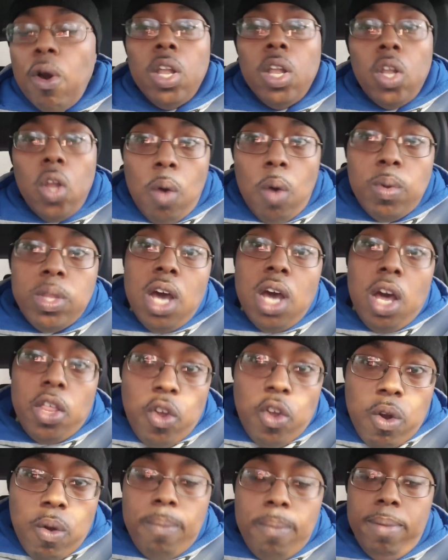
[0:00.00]
along with
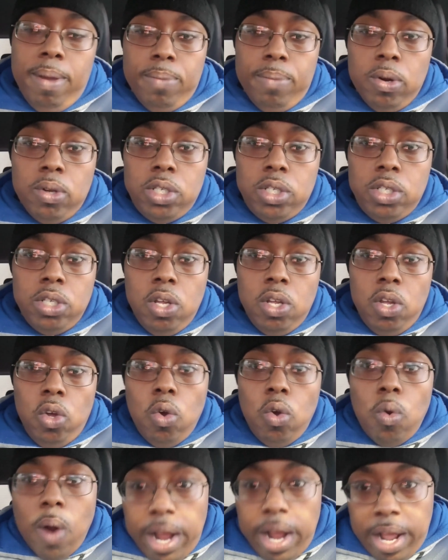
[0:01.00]
other members
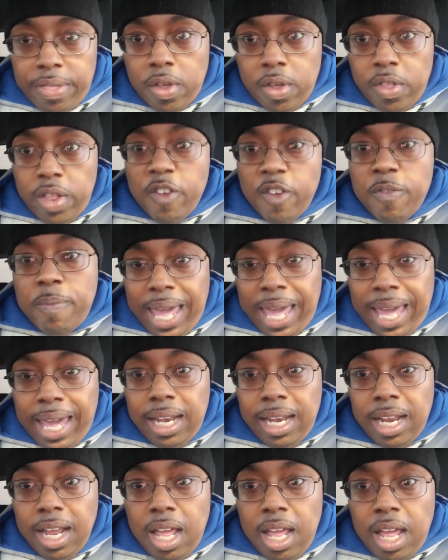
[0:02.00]
who are in there they are
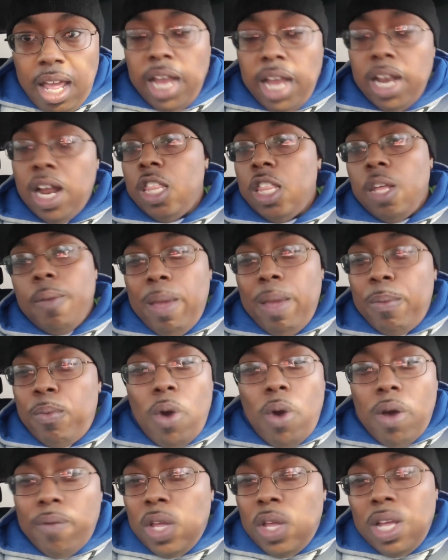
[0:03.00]
paid and other people
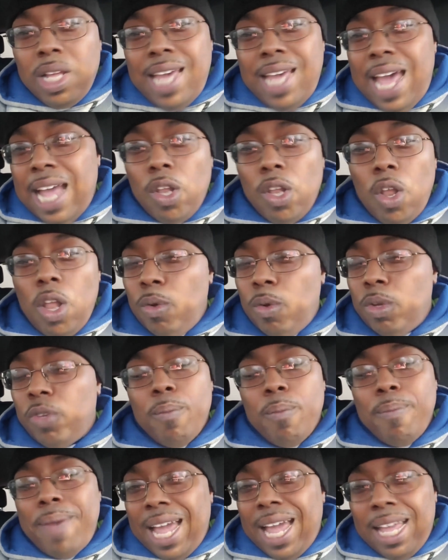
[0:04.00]
who have tagged on those
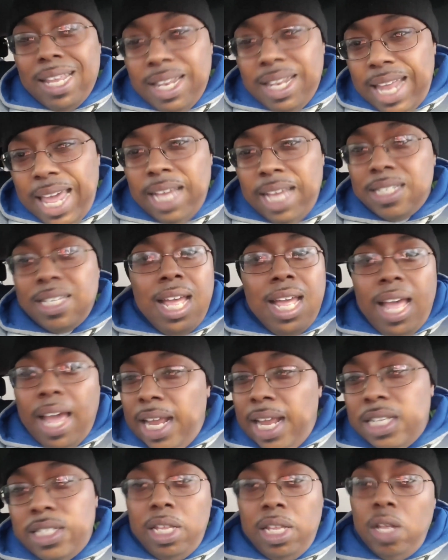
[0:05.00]
from back in the days
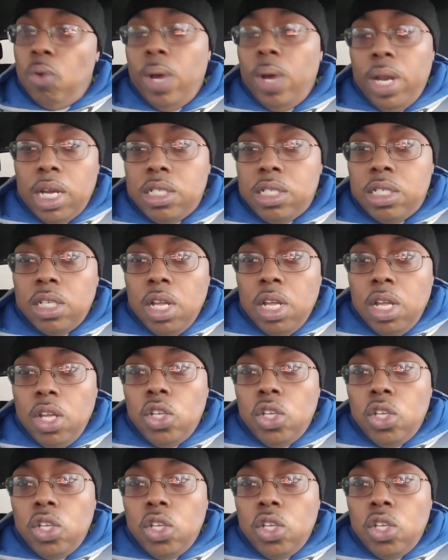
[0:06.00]
and they still with us.